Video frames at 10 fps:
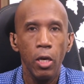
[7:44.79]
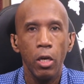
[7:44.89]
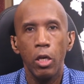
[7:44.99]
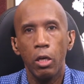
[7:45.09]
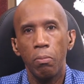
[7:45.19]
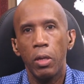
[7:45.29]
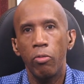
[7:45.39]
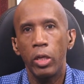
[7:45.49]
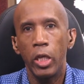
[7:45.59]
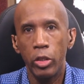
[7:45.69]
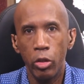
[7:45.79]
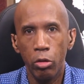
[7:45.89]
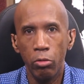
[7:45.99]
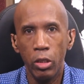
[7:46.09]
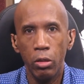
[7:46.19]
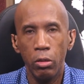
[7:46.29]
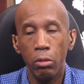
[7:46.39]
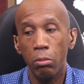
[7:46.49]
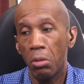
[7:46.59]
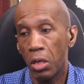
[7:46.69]
It can be religious reasons,
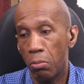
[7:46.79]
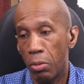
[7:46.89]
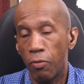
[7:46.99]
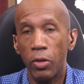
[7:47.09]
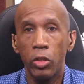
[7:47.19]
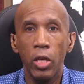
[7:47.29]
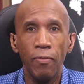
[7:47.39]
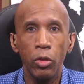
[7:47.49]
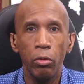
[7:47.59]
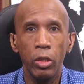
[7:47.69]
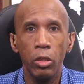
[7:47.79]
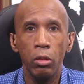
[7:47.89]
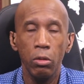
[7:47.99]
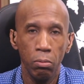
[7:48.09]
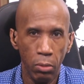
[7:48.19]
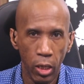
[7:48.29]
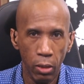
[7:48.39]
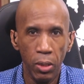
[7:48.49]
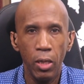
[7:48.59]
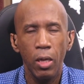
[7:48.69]
maybe. Philosophical reasons,
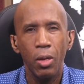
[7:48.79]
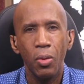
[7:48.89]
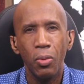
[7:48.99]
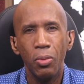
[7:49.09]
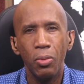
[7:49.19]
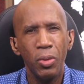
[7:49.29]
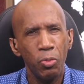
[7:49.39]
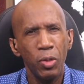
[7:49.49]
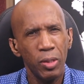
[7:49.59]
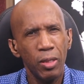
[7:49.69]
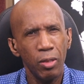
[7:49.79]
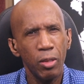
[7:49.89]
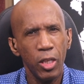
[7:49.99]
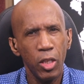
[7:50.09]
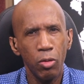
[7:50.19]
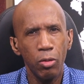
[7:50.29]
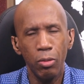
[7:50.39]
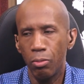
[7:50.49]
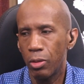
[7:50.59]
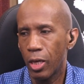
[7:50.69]
maybe. What would this lead to?
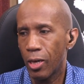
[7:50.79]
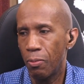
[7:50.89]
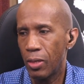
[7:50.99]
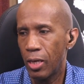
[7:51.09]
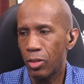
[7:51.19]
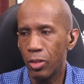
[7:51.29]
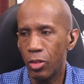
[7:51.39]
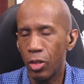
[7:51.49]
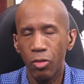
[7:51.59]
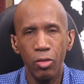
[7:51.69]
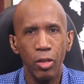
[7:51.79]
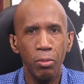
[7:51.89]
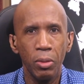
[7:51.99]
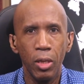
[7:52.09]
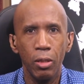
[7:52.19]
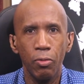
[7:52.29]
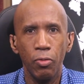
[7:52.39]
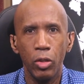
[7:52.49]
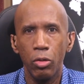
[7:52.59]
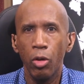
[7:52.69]
Like I just said, some kind of
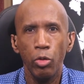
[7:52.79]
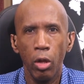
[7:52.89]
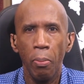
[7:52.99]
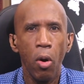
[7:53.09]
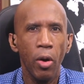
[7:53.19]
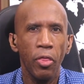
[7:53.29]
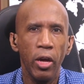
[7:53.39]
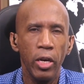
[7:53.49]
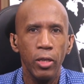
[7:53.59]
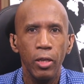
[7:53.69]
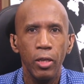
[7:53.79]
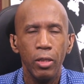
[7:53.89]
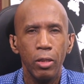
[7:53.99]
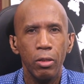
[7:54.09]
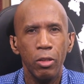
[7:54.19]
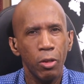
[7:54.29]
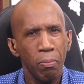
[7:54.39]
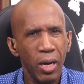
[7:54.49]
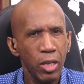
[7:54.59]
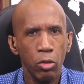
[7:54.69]
what? Social apartheid? Is it
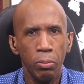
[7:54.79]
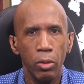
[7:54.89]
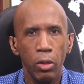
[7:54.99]
possible?